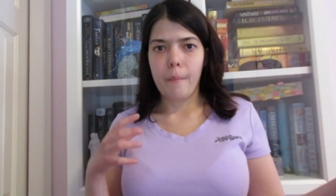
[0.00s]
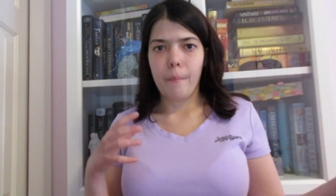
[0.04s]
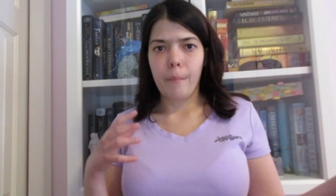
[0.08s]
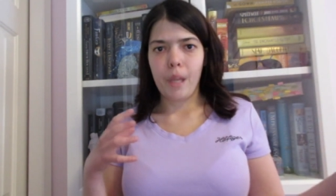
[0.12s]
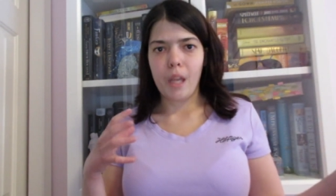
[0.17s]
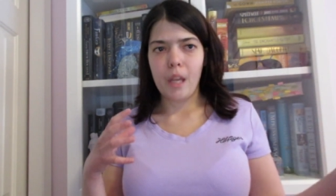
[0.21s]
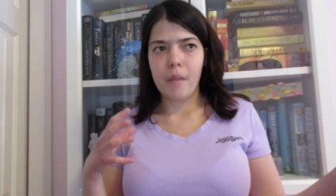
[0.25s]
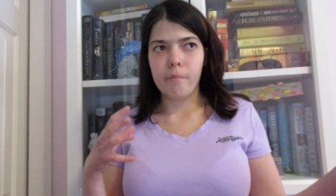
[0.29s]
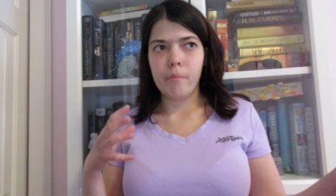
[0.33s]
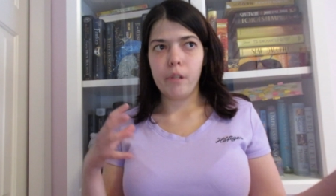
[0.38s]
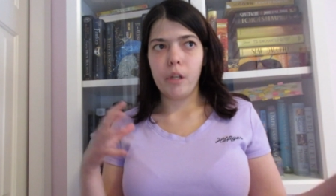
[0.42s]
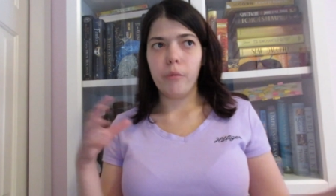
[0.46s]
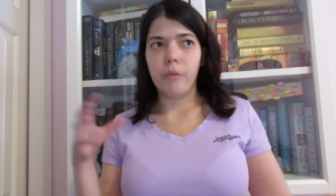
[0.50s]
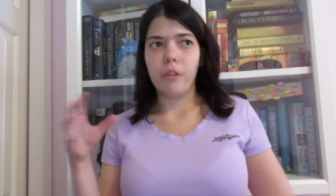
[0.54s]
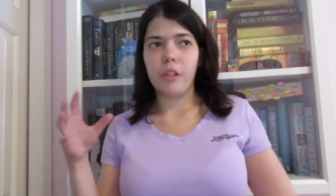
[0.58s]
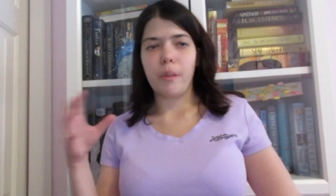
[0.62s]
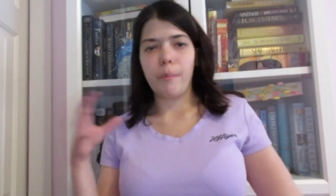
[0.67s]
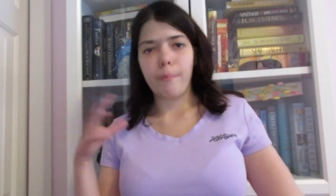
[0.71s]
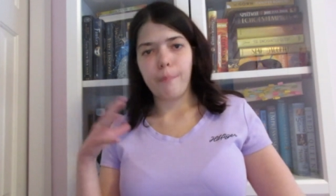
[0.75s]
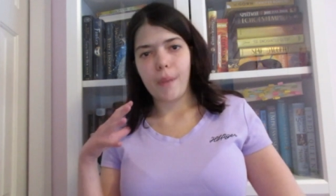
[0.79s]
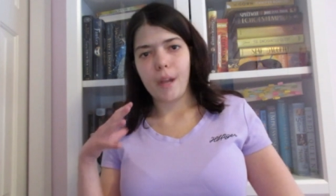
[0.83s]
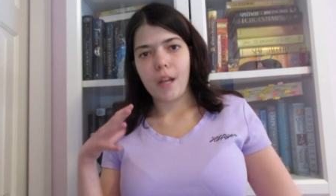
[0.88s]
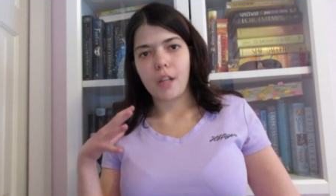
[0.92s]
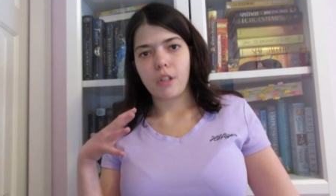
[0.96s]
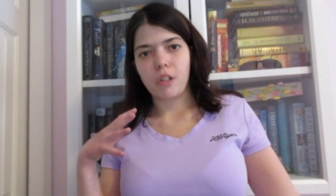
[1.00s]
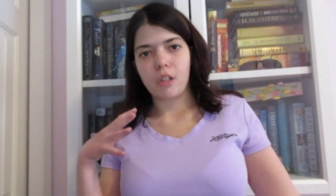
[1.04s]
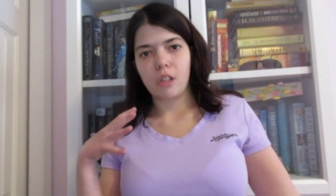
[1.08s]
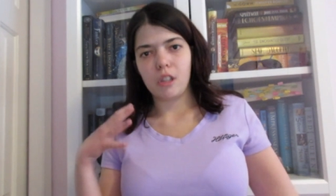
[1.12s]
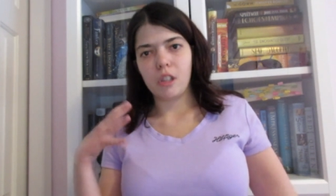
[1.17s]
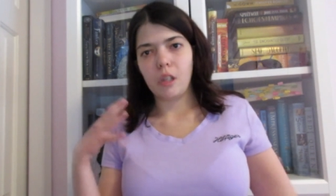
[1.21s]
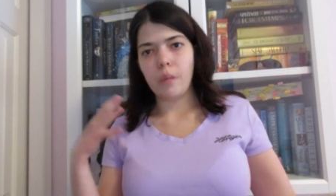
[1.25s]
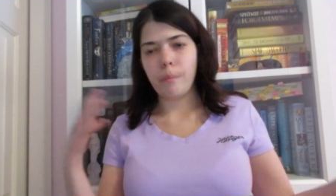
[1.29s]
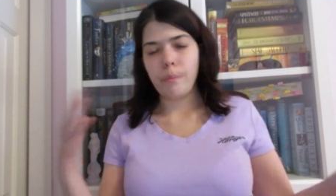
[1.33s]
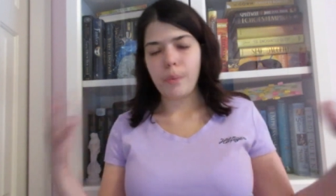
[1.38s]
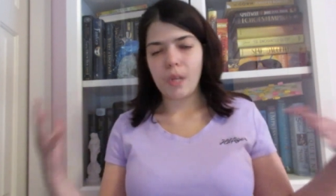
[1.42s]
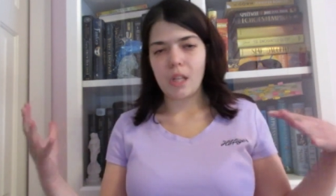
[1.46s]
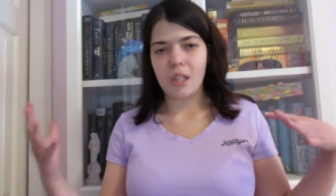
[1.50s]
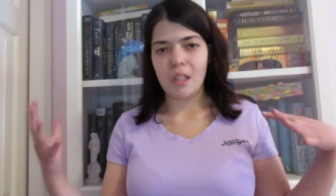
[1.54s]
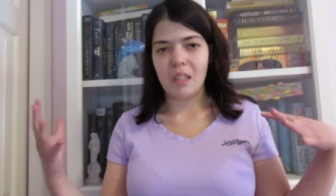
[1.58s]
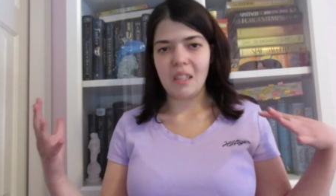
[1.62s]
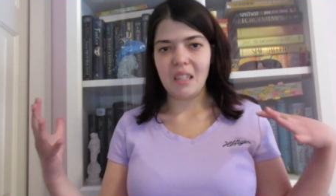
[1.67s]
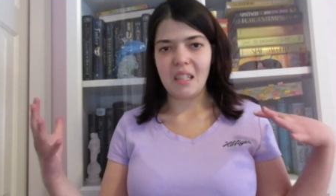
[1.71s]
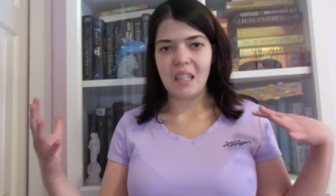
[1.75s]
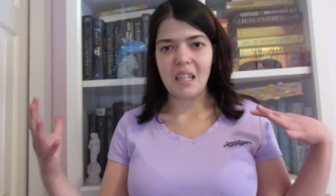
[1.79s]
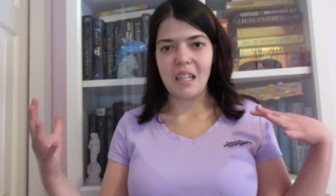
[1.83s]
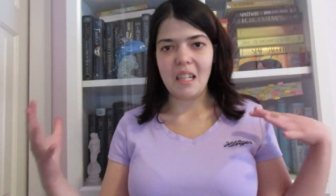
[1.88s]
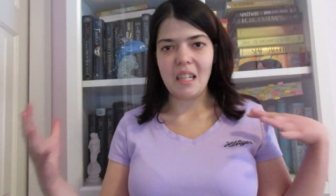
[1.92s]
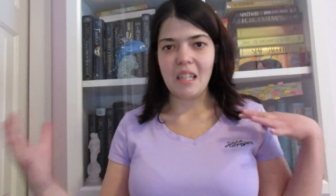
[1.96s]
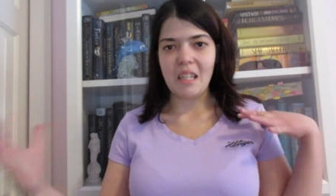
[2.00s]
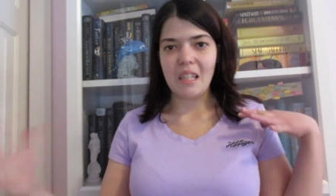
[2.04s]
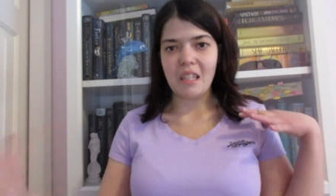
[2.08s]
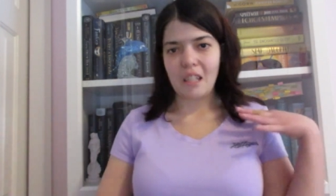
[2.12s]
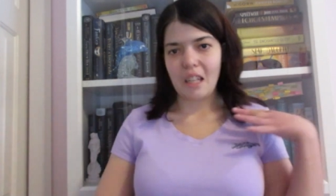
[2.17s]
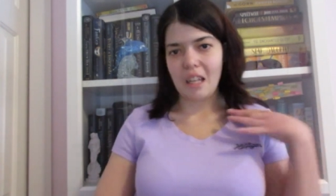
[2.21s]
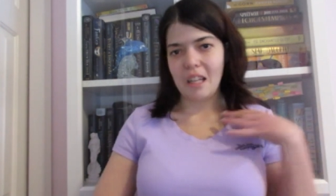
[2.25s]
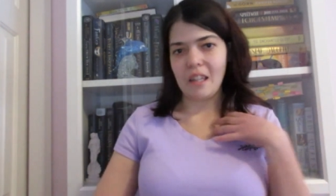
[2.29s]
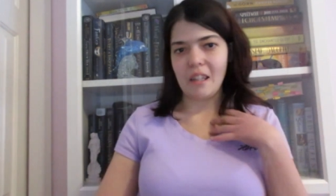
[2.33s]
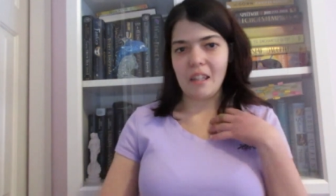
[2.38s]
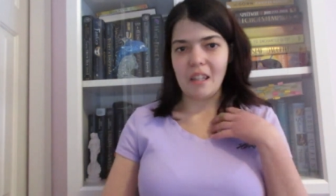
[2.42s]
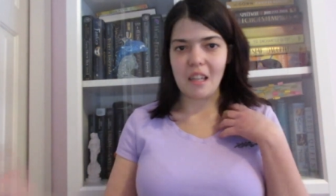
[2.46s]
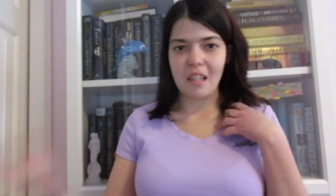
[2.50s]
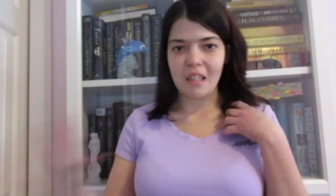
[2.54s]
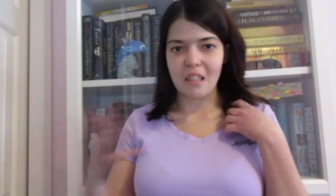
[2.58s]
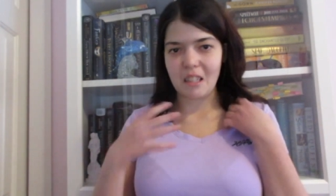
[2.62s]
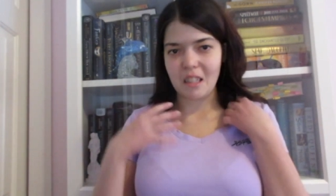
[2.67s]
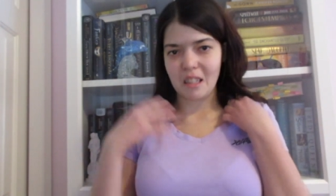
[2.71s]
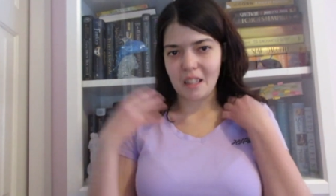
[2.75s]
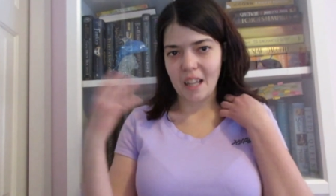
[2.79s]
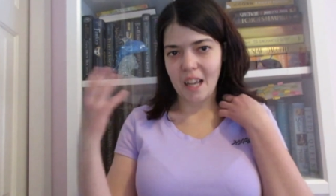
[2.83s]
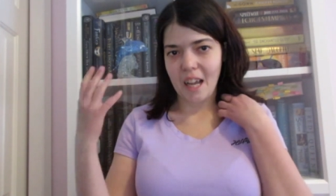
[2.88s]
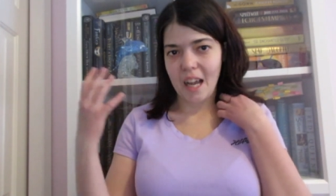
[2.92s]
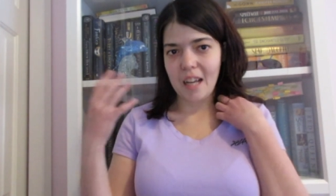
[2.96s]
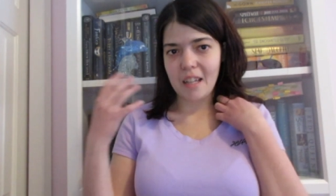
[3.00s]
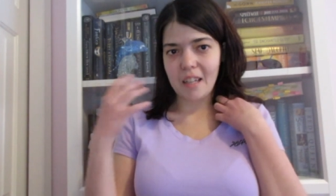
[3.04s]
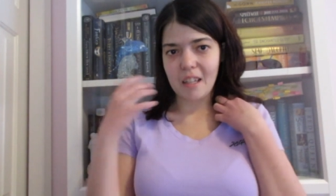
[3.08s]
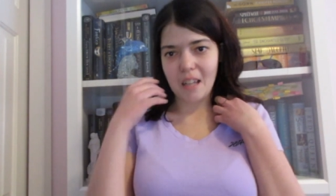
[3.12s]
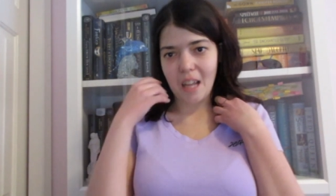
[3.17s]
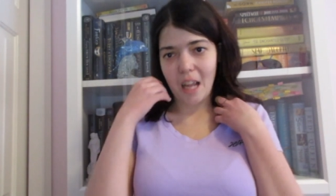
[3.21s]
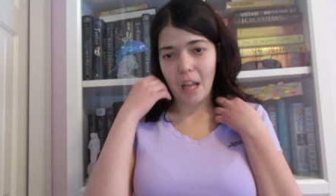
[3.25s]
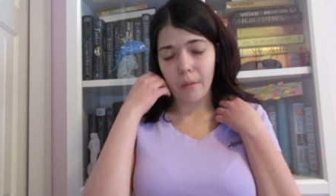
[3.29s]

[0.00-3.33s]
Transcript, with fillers: people with magical abilities and this and that.